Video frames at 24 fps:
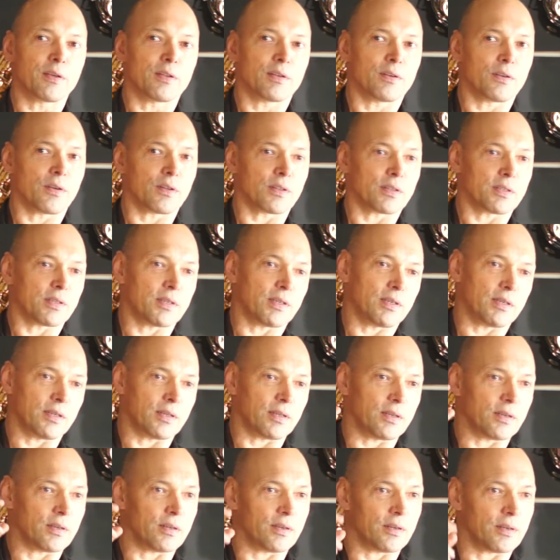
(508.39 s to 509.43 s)
not
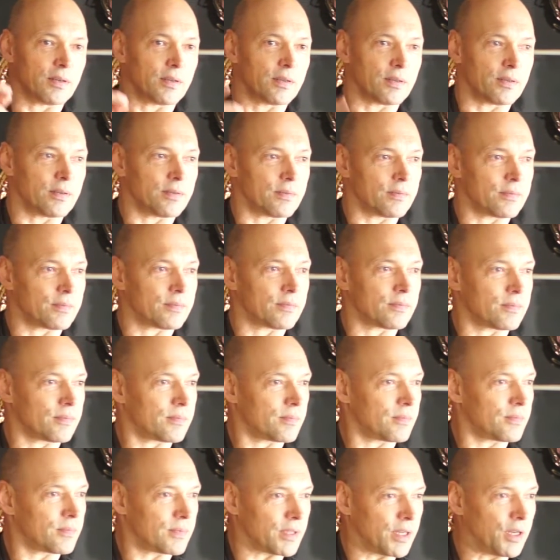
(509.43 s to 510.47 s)

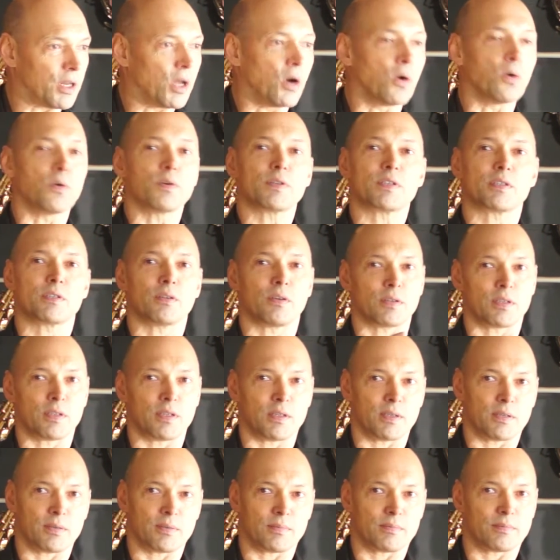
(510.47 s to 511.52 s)
the notes, not
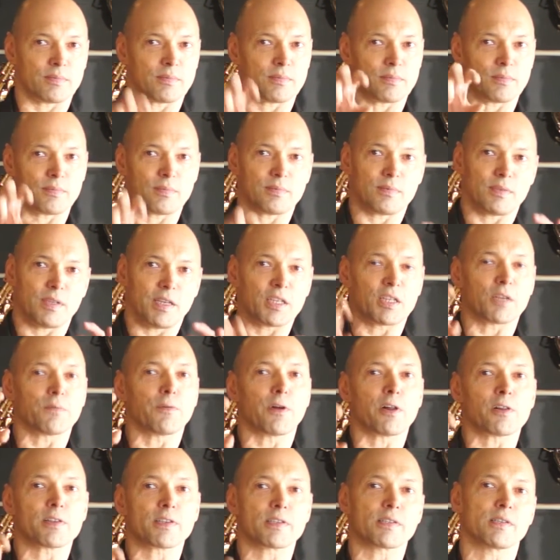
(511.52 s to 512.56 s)
the
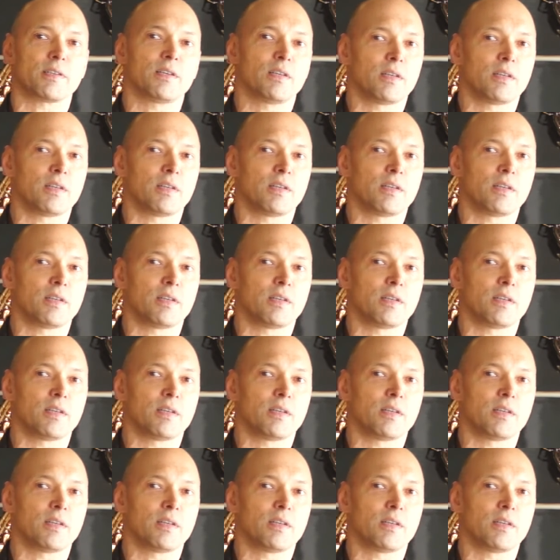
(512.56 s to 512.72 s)
intervals,